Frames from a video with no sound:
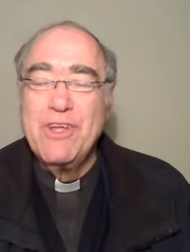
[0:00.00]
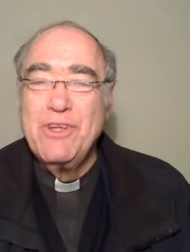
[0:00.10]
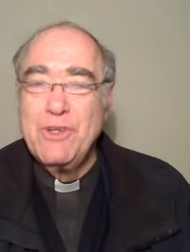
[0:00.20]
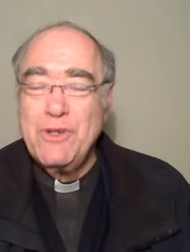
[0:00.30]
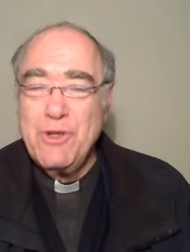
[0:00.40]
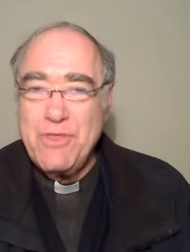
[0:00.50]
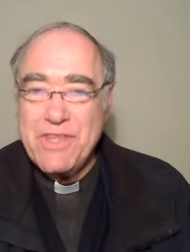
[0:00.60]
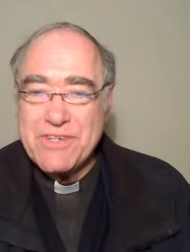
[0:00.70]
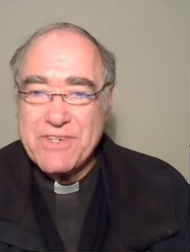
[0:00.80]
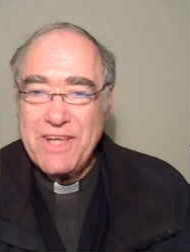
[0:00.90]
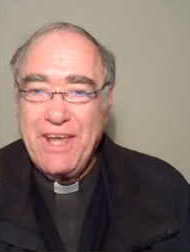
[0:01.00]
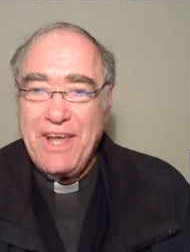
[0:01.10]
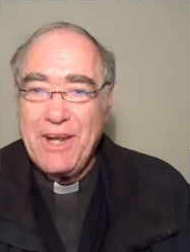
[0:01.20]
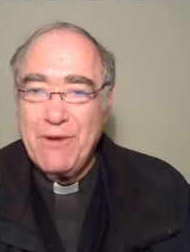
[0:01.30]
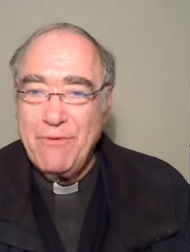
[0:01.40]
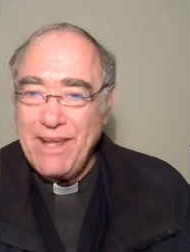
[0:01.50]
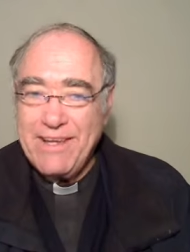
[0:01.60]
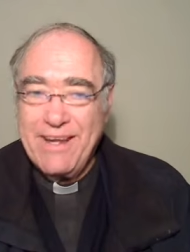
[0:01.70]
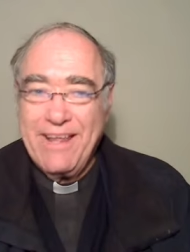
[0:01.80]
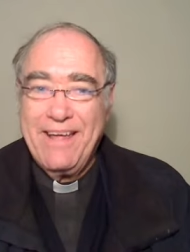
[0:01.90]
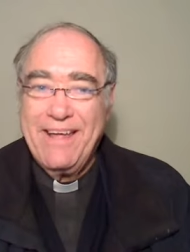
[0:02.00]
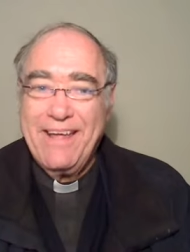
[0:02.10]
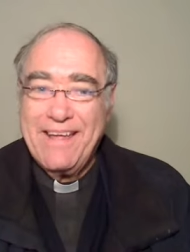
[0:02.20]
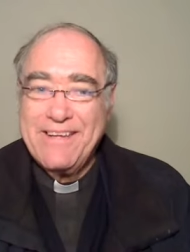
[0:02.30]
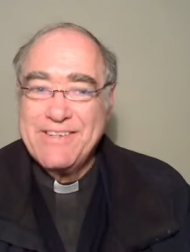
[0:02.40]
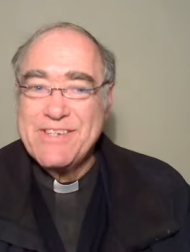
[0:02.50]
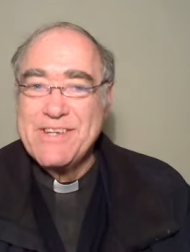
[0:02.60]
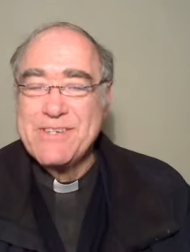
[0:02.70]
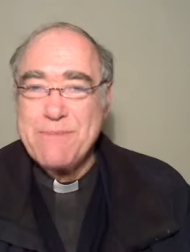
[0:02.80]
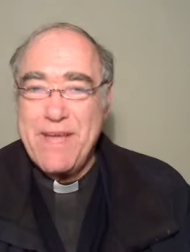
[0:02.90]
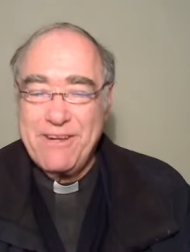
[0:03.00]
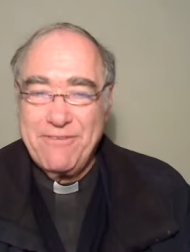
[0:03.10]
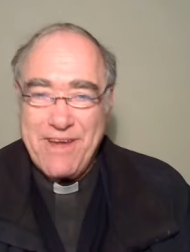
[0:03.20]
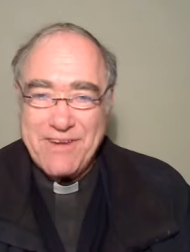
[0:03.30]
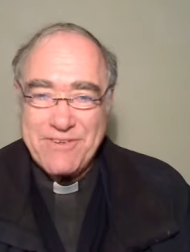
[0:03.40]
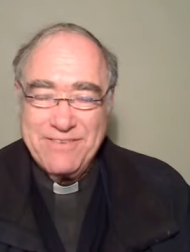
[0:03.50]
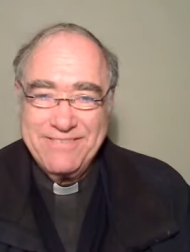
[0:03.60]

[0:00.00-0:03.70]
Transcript: to do this in a regular and systematic fashion.